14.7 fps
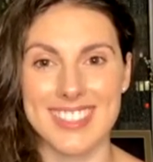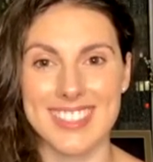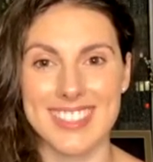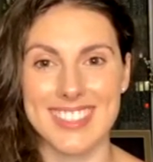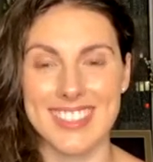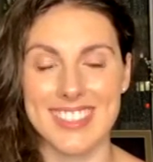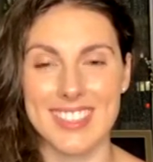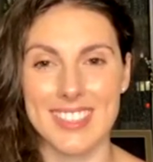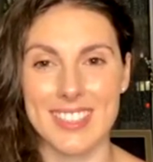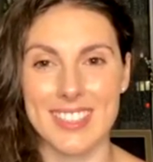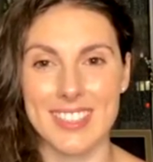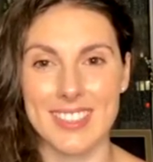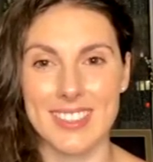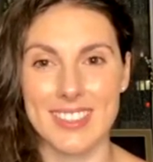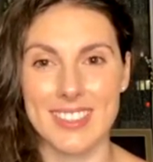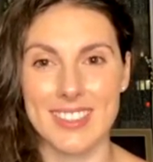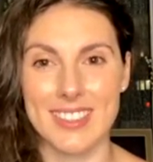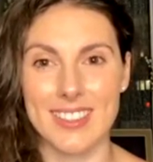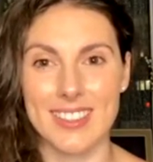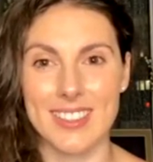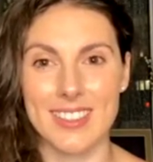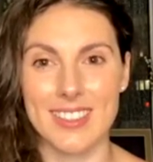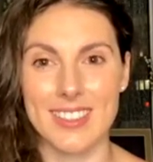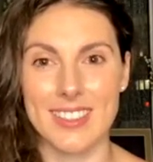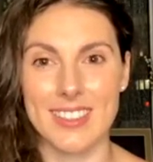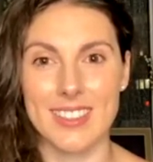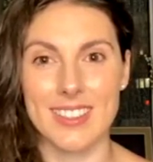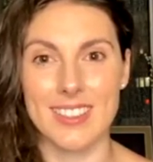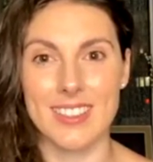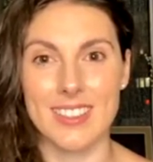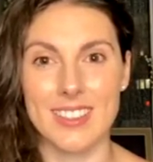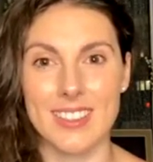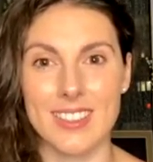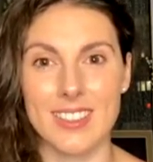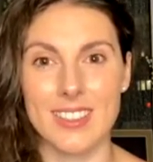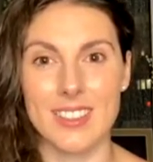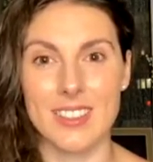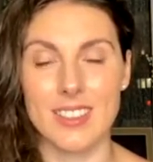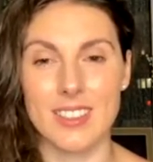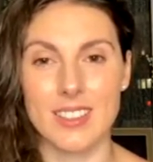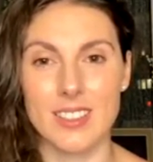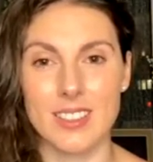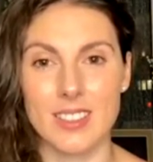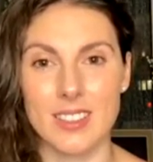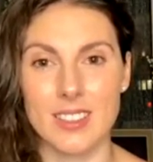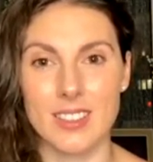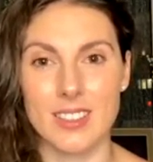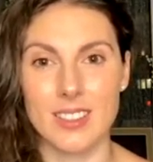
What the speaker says: [no speech]